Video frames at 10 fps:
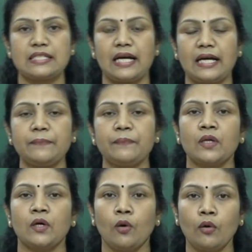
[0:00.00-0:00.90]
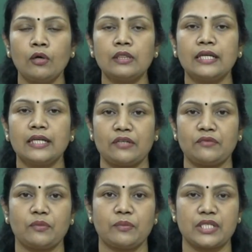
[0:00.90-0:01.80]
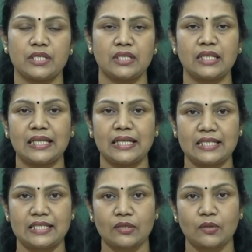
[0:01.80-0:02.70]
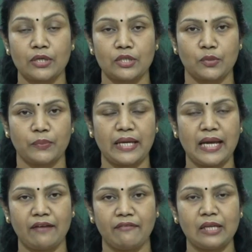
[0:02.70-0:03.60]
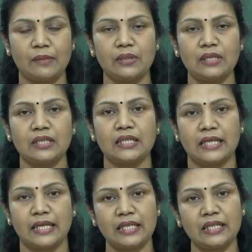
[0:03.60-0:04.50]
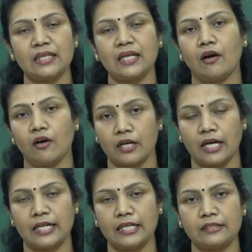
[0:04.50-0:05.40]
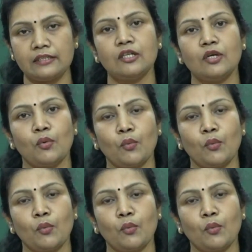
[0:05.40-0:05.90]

means that all the information is going to be available in or under